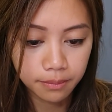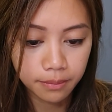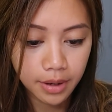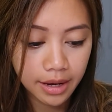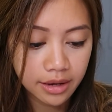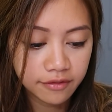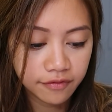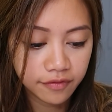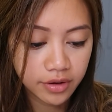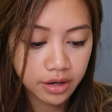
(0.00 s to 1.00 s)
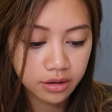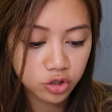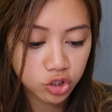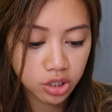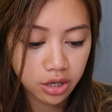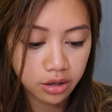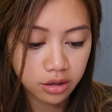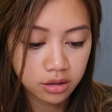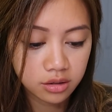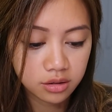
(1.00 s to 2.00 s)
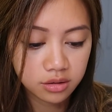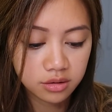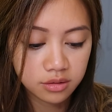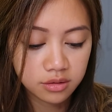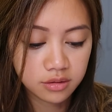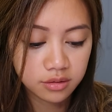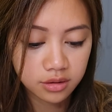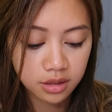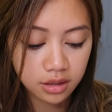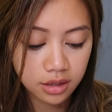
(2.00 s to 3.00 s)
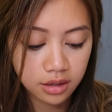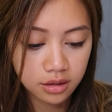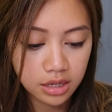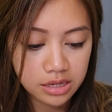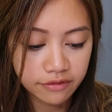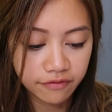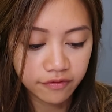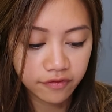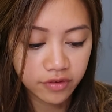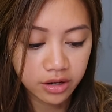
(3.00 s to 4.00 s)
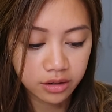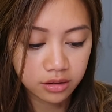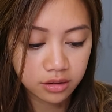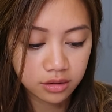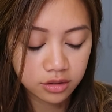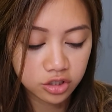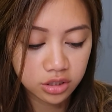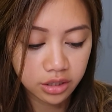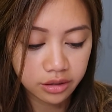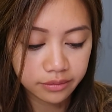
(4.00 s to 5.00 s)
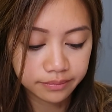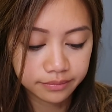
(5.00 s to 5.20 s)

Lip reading: my fair share and a fair share?